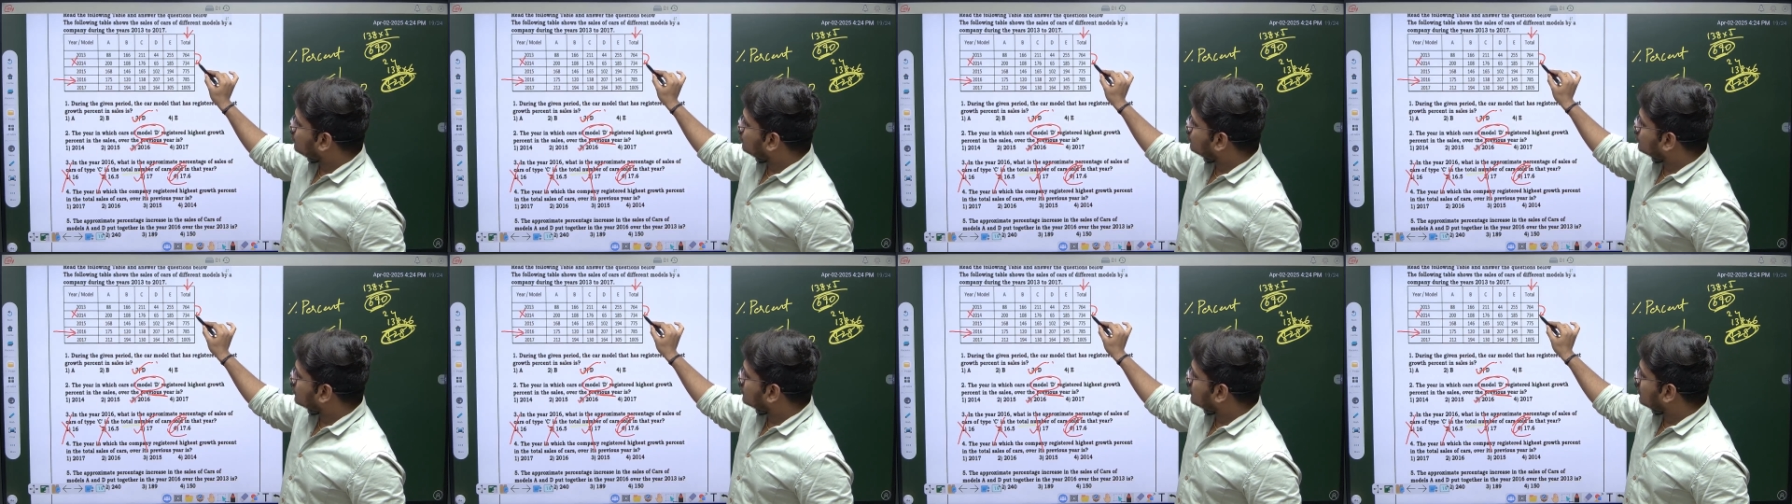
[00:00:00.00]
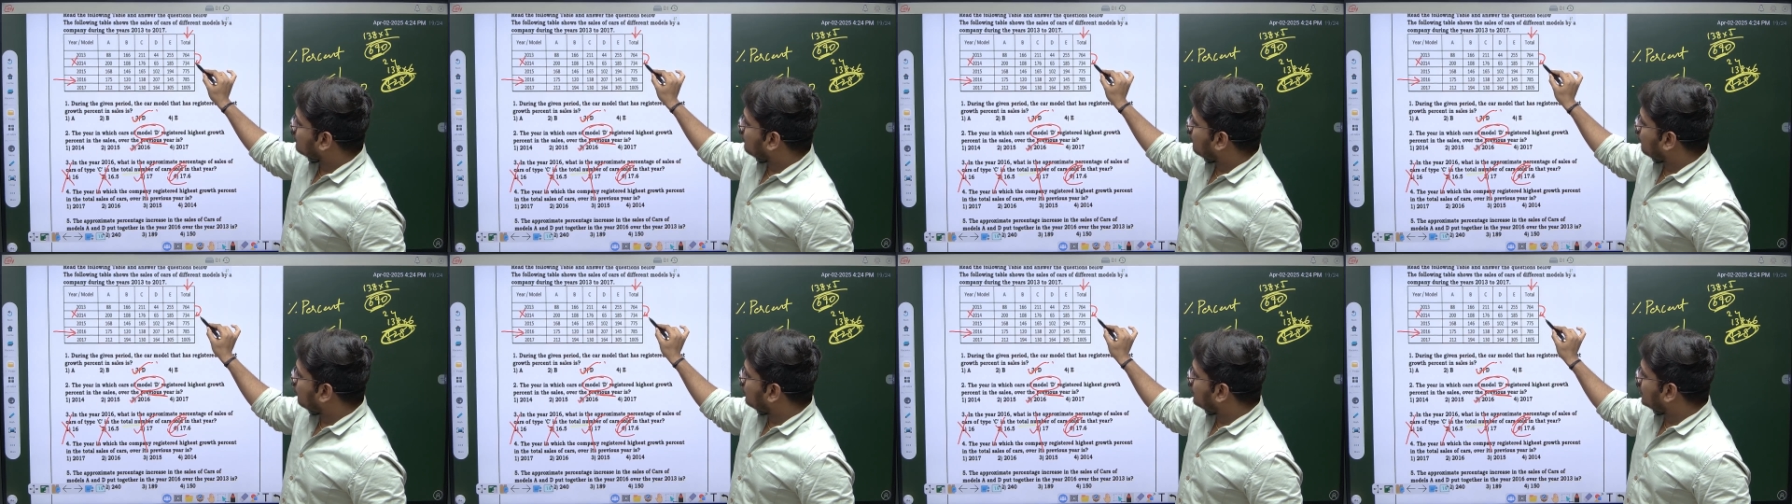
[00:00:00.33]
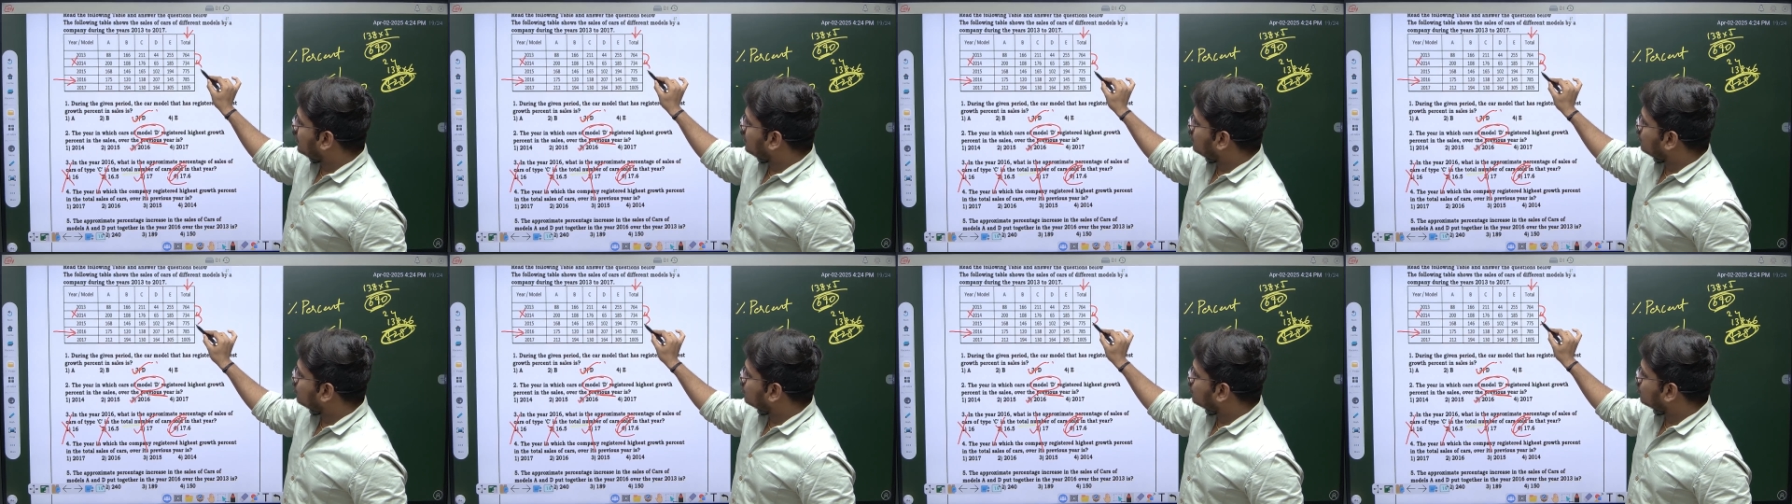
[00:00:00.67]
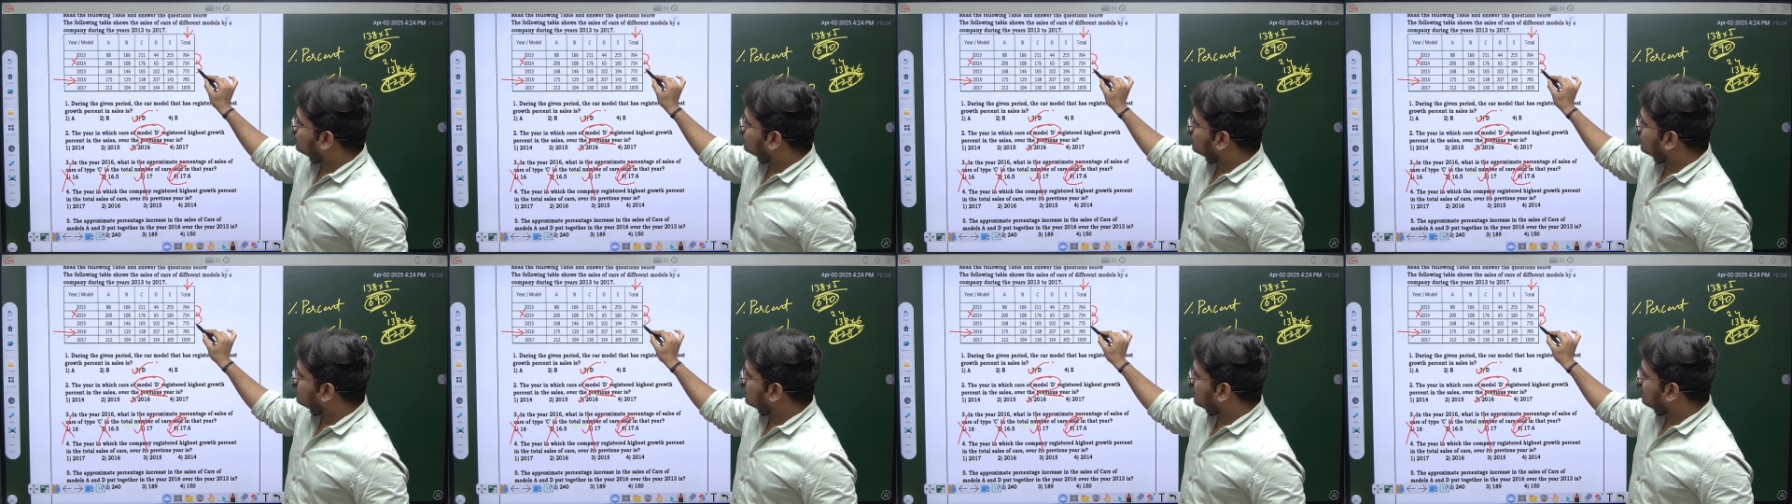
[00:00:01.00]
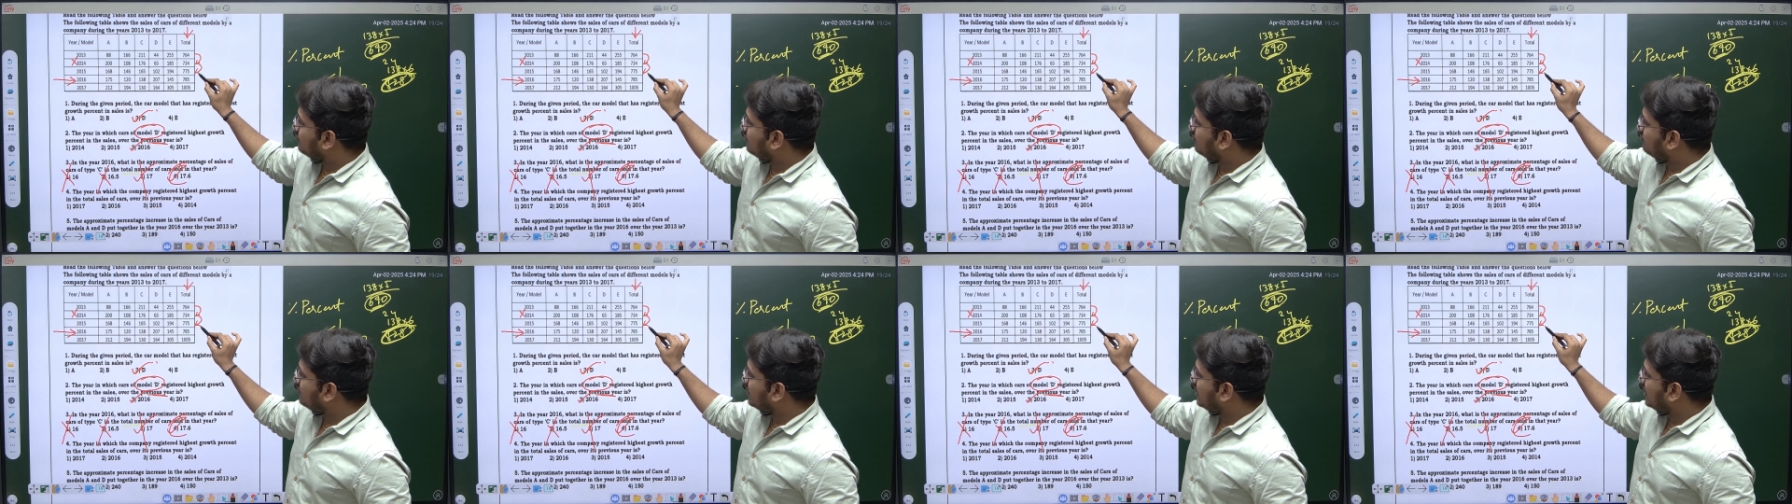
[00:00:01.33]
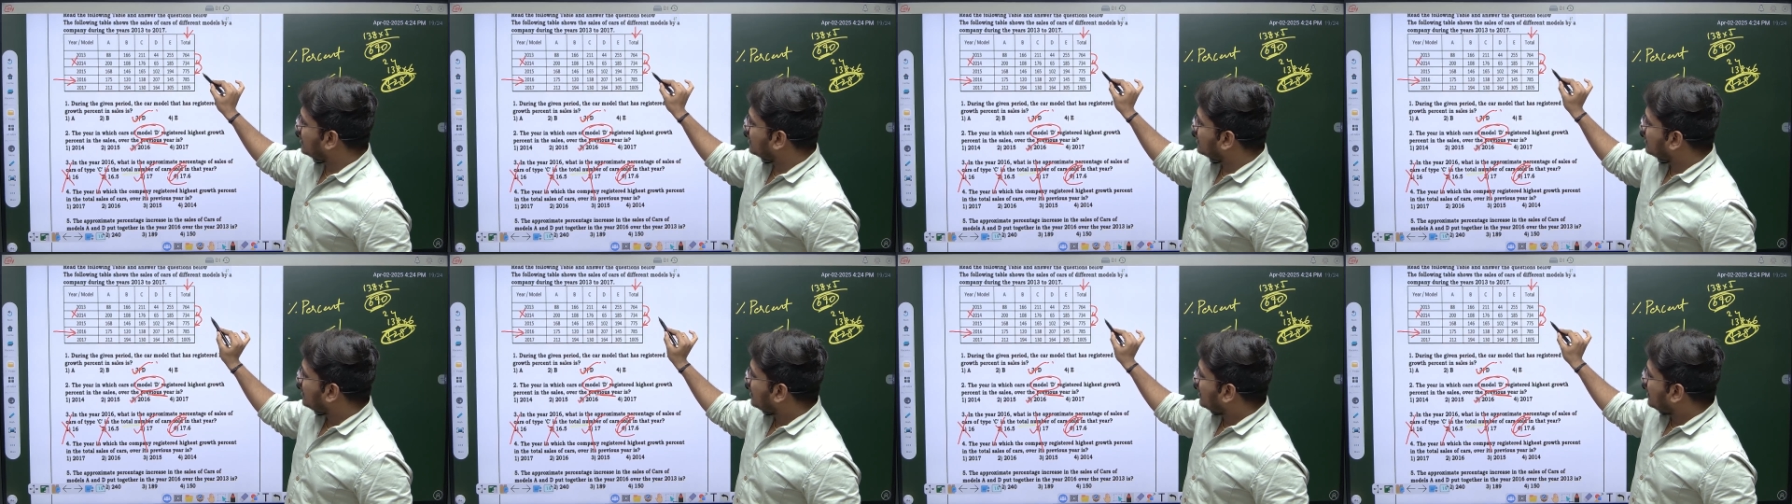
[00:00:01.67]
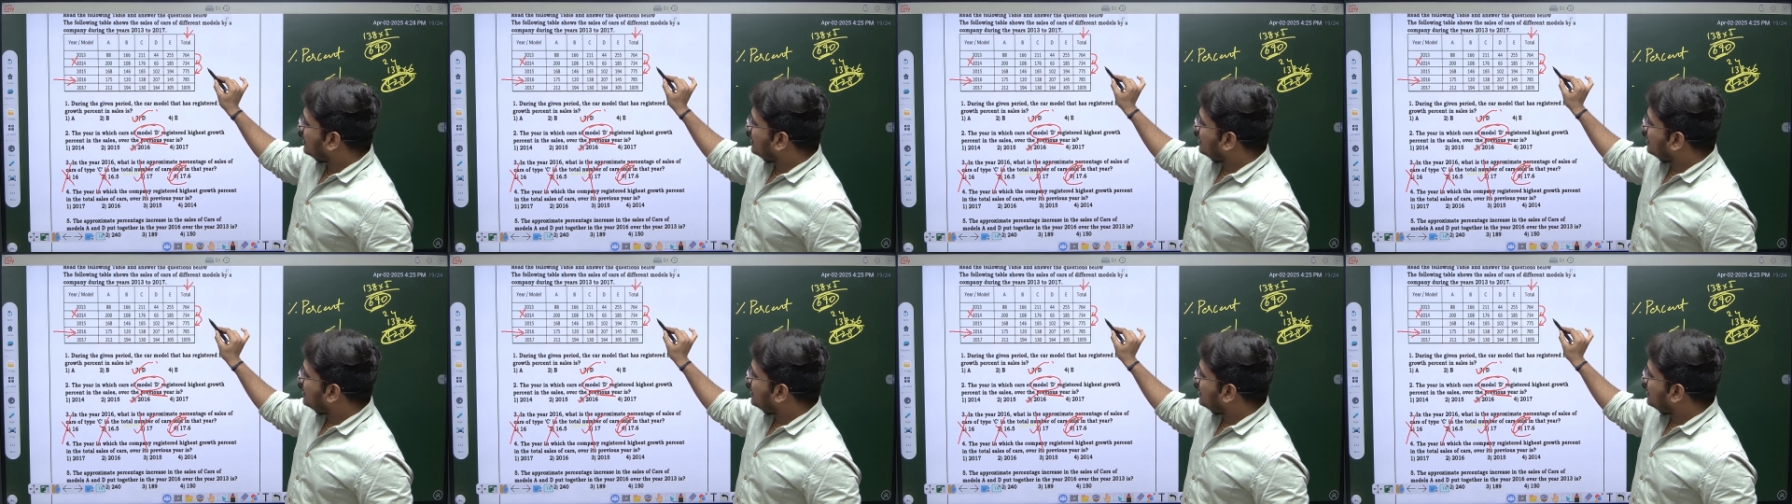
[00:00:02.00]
to 2015,